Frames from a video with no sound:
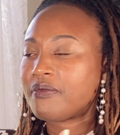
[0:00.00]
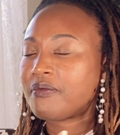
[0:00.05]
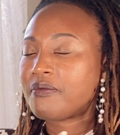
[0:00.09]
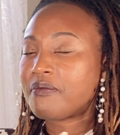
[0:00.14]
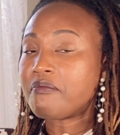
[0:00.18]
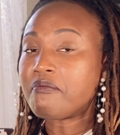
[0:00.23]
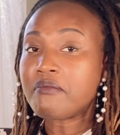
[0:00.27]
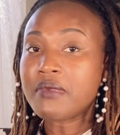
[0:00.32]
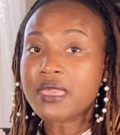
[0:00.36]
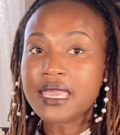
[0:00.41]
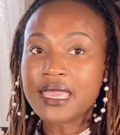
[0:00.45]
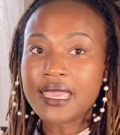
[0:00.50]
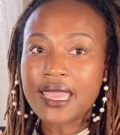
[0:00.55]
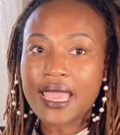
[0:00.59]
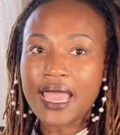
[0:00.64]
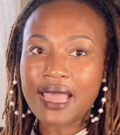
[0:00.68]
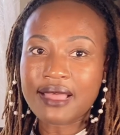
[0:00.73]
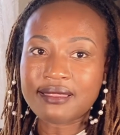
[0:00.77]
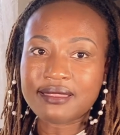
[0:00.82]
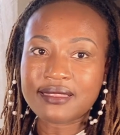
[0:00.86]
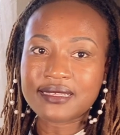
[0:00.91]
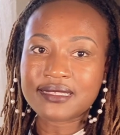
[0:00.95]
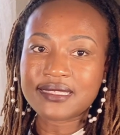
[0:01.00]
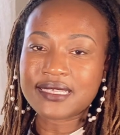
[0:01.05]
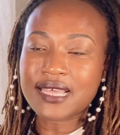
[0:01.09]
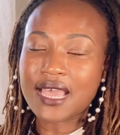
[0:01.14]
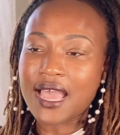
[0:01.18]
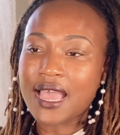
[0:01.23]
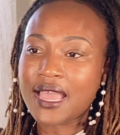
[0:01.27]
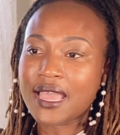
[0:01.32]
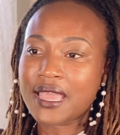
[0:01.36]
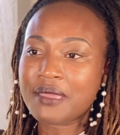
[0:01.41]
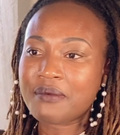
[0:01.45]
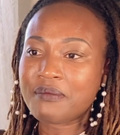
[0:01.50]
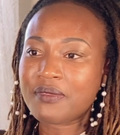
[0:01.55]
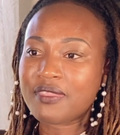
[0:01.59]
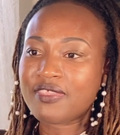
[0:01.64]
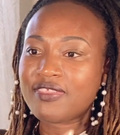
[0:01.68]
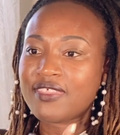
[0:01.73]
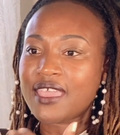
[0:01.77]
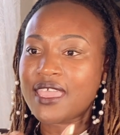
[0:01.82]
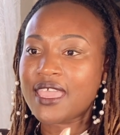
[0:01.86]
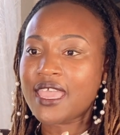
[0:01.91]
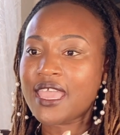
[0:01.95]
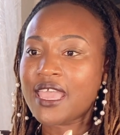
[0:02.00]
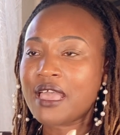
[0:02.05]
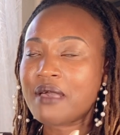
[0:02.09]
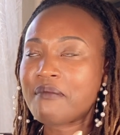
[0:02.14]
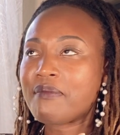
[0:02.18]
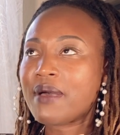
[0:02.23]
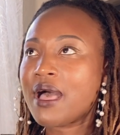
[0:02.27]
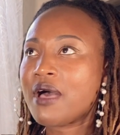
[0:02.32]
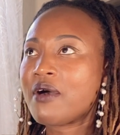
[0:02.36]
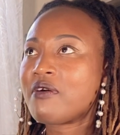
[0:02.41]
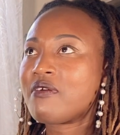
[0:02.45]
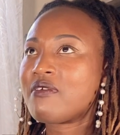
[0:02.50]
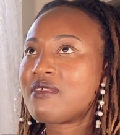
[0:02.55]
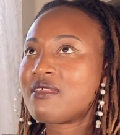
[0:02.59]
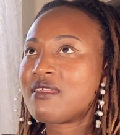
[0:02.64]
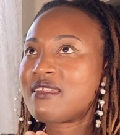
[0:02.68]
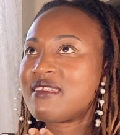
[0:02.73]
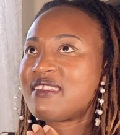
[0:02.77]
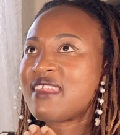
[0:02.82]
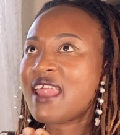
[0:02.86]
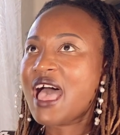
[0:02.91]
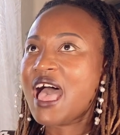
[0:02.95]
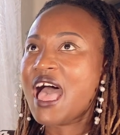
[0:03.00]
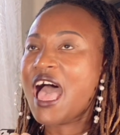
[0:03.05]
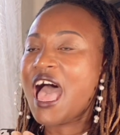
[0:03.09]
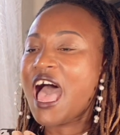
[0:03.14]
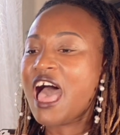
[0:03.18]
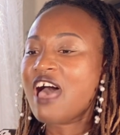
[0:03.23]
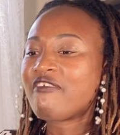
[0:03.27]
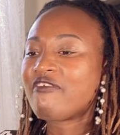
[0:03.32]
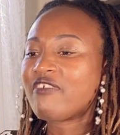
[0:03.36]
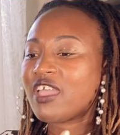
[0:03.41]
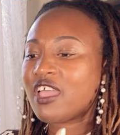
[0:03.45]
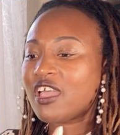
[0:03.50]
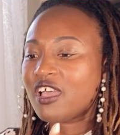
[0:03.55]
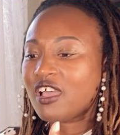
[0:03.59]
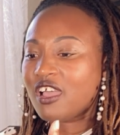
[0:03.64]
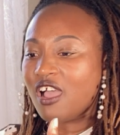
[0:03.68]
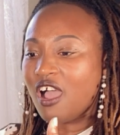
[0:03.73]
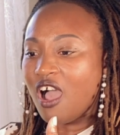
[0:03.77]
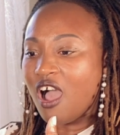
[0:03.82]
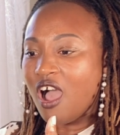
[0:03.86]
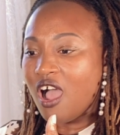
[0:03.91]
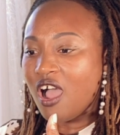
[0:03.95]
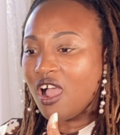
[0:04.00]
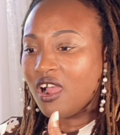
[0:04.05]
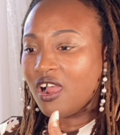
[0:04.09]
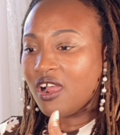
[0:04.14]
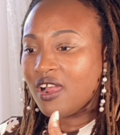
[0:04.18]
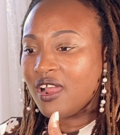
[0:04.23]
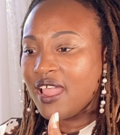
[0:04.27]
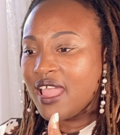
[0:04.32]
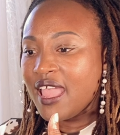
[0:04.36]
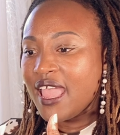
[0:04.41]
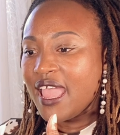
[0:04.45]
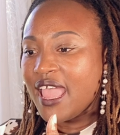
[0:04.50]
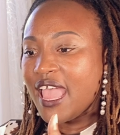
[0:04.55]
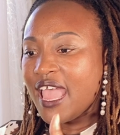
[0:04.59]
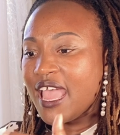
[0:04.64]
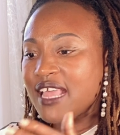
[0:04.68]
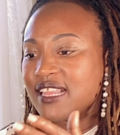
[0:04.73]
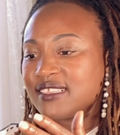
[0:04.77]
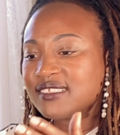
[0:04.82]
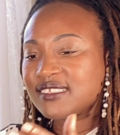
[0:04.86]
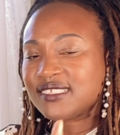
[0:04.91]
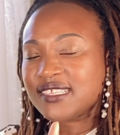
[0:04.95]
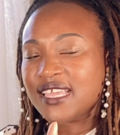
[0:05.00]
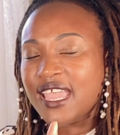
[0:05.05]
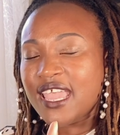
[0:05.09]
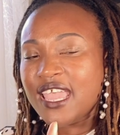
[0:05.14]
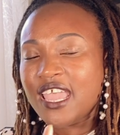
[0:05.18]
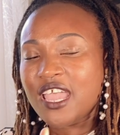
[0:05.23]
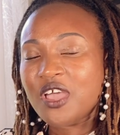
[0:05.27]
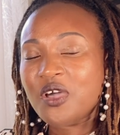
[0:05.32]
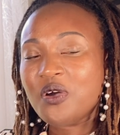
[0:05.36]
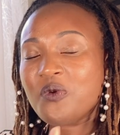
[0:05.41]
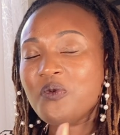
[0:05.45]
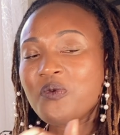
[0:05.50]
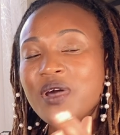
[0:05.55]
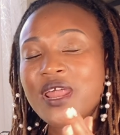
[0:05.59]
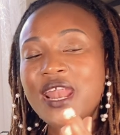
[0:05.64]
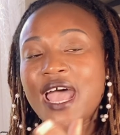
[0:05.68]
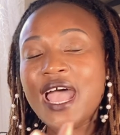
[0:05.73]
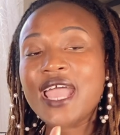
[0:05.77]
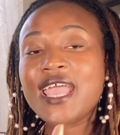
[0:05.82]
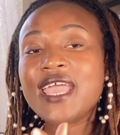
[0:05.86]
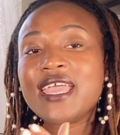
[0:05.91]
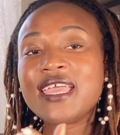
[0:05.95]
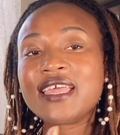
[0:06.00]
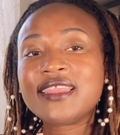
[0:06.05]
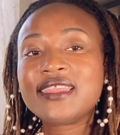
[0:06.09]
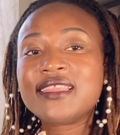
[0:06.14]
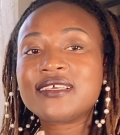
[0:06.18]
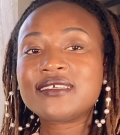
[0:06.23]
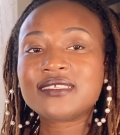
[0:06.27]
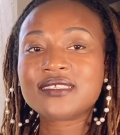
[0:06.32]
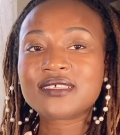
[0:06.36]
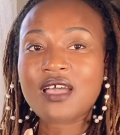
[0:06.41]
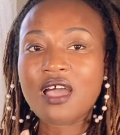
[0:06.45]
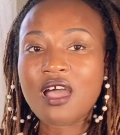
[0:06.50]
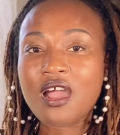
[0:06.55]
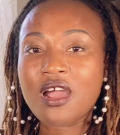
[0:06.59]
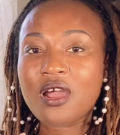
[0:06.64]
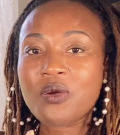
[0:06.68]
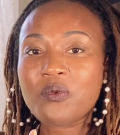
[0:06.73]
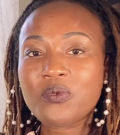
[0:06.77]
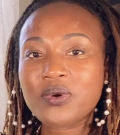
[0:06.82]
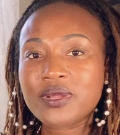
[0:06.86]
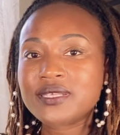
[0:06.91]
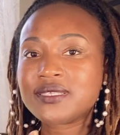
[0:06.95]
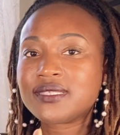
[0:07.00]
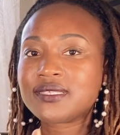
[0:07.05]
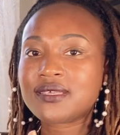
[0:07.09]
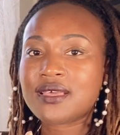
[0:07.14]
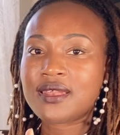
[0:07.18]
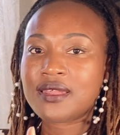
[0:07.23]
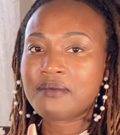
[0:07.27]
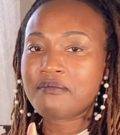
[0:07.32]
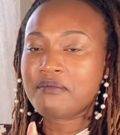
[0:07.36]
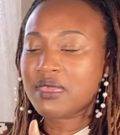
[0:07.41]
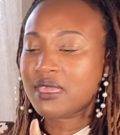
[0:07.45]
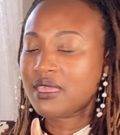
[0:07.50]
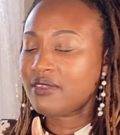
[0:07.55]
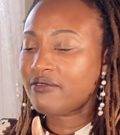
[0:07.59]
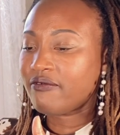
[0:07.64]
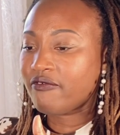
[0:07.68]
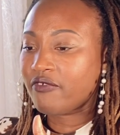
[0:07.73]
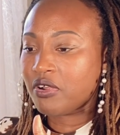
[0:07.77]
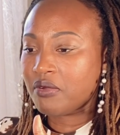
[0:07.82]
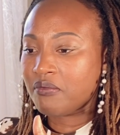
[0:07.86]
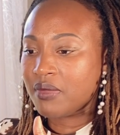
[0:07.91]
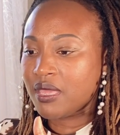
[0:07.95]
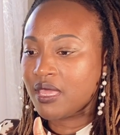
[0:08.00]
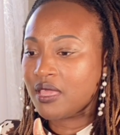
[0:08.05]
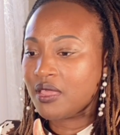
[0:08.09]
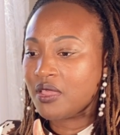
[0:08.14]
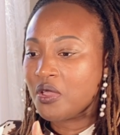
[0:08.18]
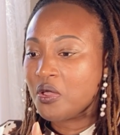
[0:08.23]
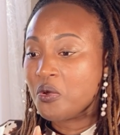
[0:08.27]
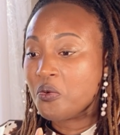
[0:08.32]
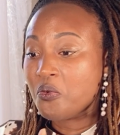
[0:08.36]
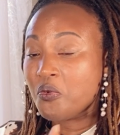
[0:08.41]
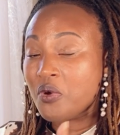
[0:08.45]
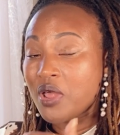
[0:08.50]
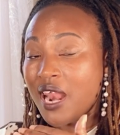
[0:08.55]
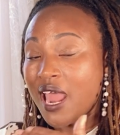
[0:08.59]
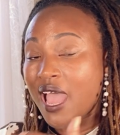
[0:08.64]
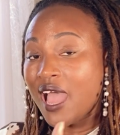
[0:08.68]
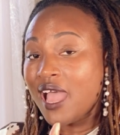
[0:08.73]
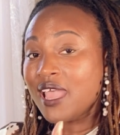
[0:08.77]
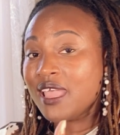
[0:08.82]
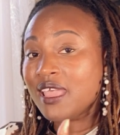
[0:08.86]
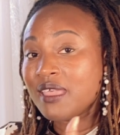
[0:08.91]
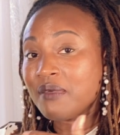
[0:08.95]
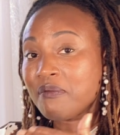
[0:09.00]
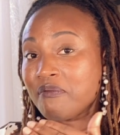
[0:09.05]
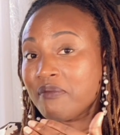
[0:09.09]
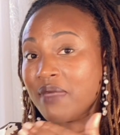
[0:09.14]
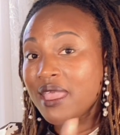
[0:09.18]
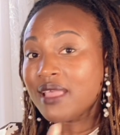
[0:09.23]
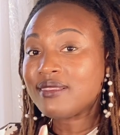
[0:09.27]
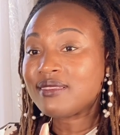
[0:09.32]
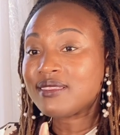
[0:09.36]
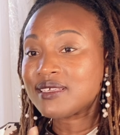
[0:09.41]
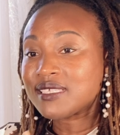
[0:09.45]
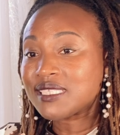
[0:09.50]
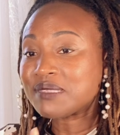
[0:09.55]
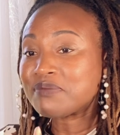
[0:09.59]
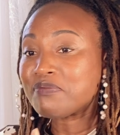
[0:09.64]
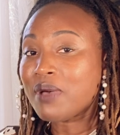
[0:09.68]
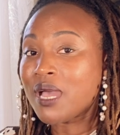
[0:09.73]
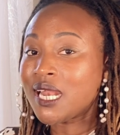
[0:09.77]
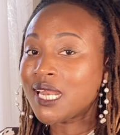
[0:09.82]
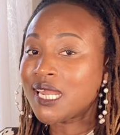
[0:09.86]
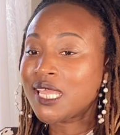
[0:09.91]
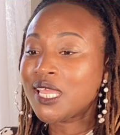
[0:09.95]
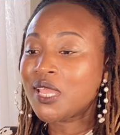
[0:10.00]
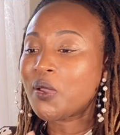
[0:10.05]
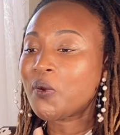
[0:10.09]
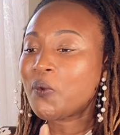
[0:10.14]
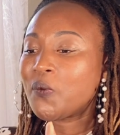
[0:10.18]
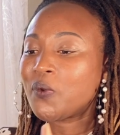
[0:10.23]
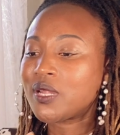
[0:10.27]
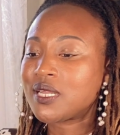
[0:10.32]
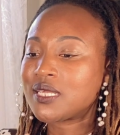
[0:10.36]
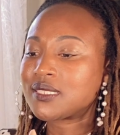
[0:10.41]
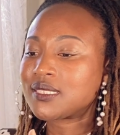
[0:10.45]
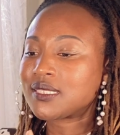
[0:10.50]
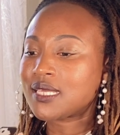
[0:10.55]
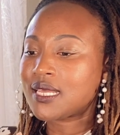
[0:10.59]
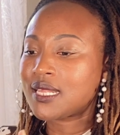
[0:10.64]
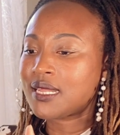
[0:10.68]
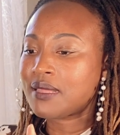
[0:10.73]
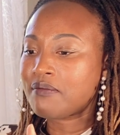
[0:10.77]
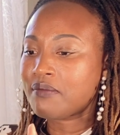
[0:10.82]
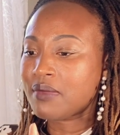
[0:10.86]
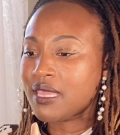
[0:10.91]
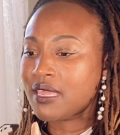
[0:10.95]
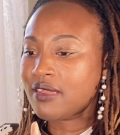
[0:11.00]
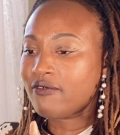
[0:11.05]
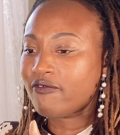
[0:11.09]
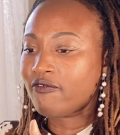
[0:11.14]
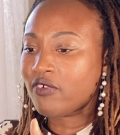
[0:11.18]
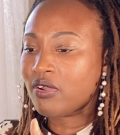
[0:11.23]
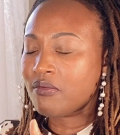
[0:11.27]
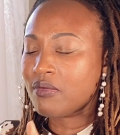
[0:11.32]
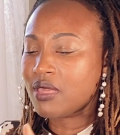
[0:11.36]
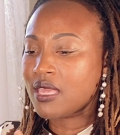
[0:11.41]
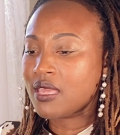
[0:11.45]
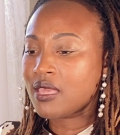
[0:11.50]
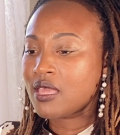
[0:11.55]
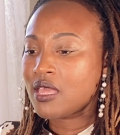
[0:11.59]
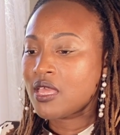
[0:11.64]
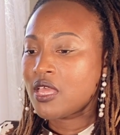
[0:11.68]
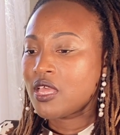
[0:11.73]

me at the time thinking about not having a car and saying, when I get this car, what it's gonna mean for me. When I make this money, what it's gonna mean for me.